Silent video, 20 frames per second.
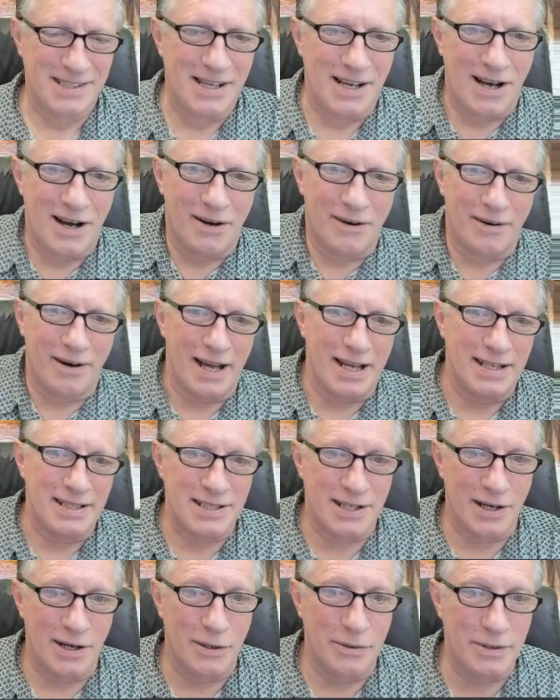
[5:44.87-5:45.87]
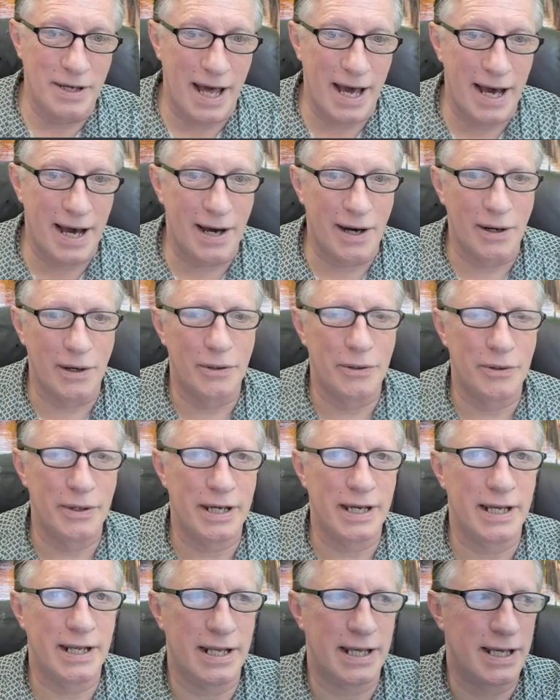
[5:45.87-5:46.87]
All right, so now
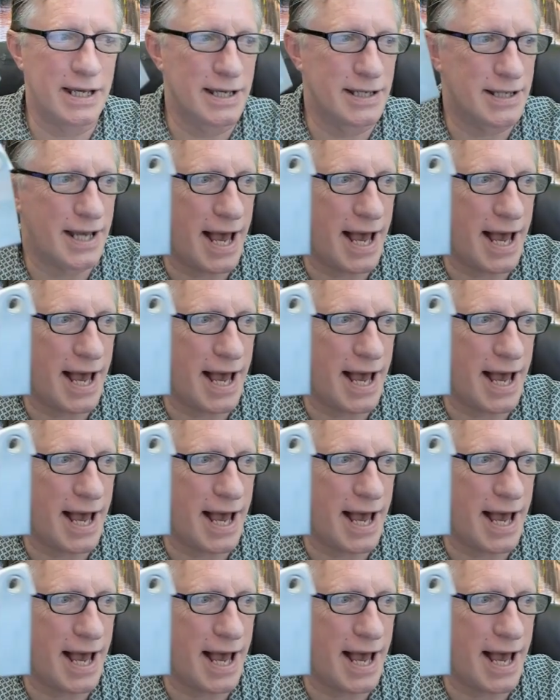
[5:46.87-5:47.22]
it is